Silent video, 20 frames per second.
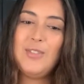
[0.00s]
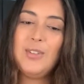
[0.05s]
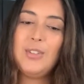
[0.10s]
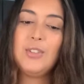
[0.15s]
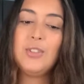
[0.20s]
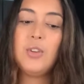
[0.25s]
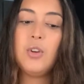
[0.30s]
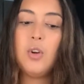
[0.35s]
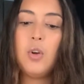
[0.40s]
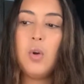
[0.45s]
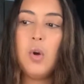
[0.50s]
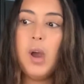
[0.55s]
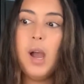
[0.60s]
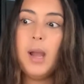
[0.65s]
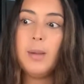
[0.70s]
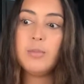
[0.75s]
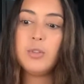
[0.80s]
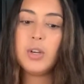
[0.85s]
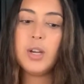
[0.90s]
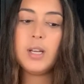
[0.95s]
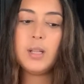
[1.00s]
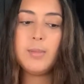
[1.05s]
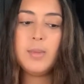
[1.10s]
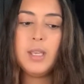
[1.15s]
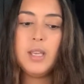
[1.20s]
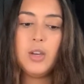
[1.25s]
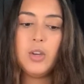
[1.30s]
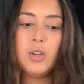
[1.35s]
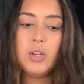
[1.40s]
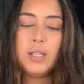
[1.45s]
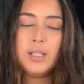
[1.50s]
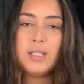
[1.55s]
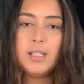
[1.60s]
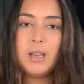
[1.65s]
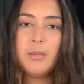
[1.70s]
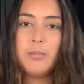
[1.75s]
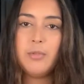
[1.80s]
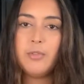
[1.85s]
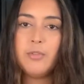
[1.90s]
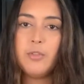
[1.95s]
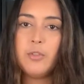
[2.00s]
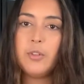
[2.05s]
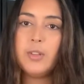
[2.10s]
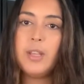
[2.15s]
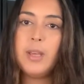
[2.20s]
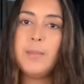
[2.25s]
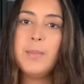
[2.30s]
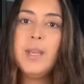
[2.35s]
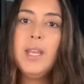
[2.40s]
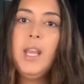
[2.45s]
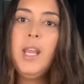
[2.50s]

and so I'm trying to be a good example for them.